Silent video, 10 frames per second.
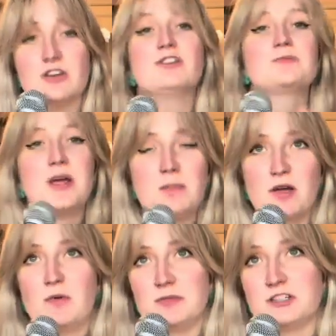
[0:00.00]
It was made by
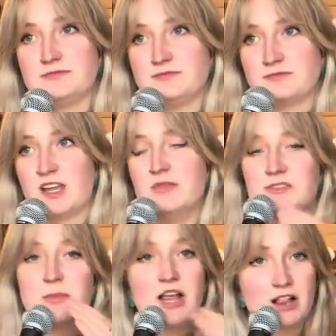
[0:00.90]
women. It was
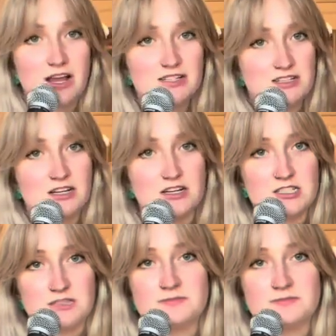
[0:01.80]
male gaze geared.